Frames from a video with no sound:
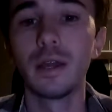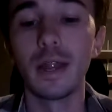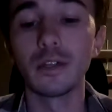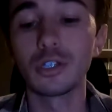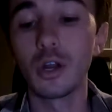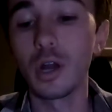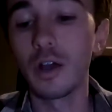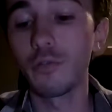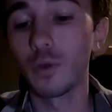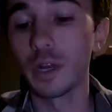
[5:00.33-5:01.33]
Now to start
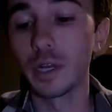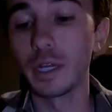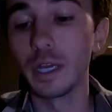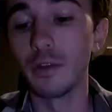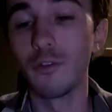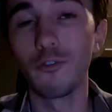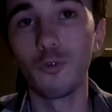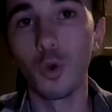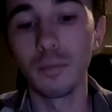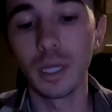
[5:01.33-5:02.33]
off, we're gonna need
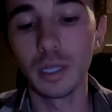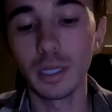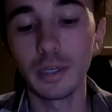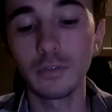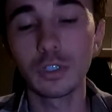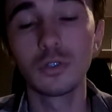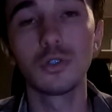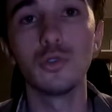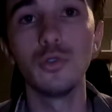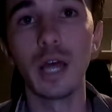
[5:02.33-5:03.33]
4 mint leaves,
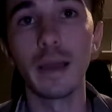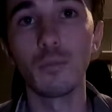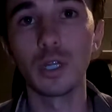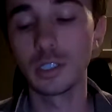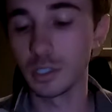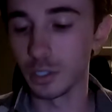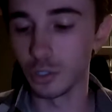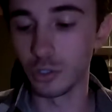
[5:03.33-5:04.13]
2 lime wedges, and